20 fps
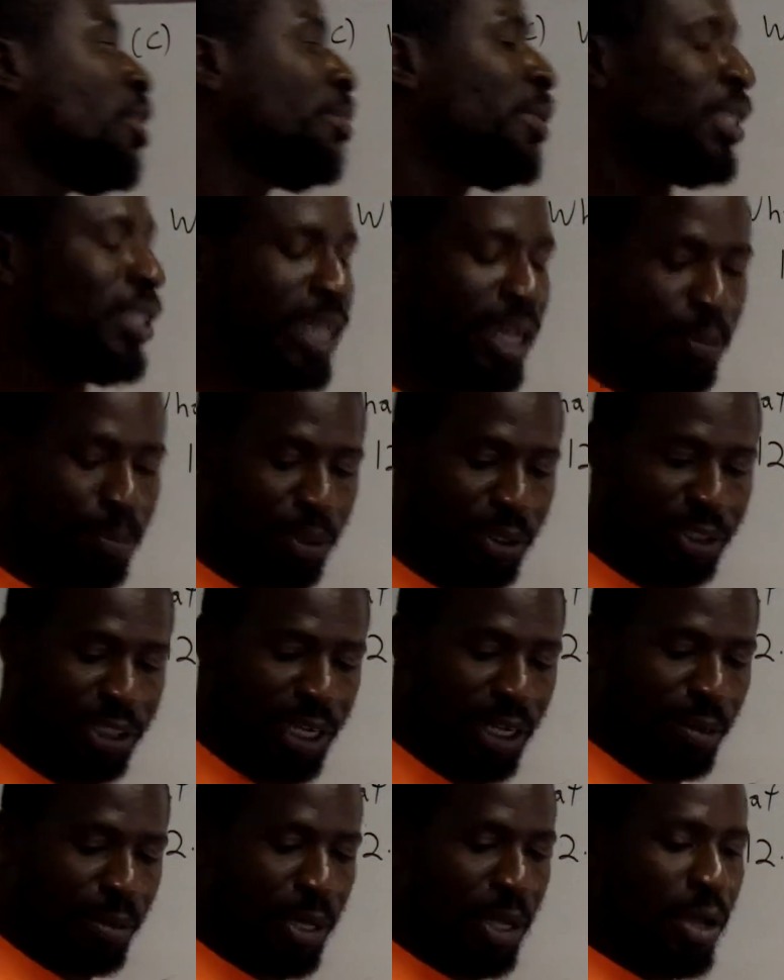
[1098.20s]
going to be
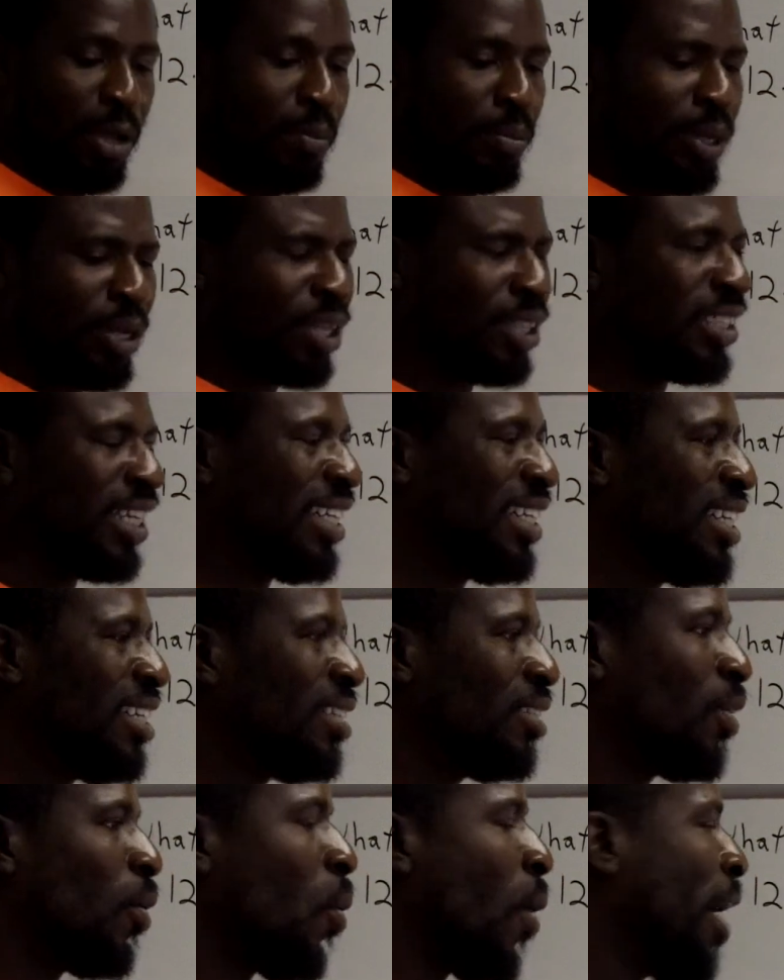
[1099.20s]
10% because I
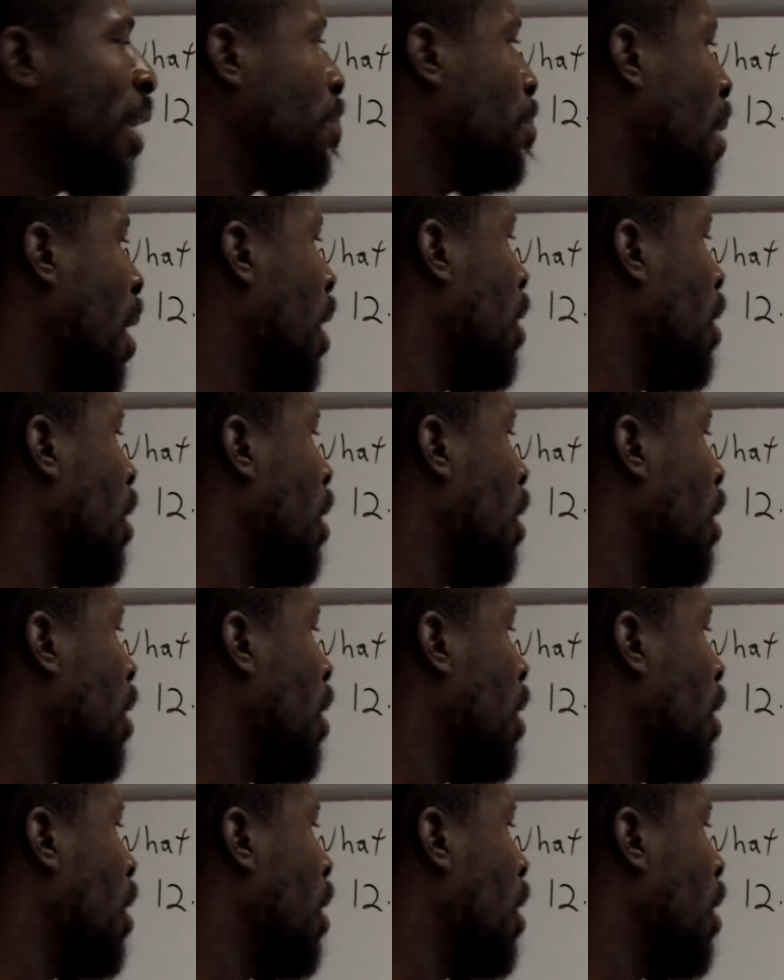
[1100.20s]
didn't quite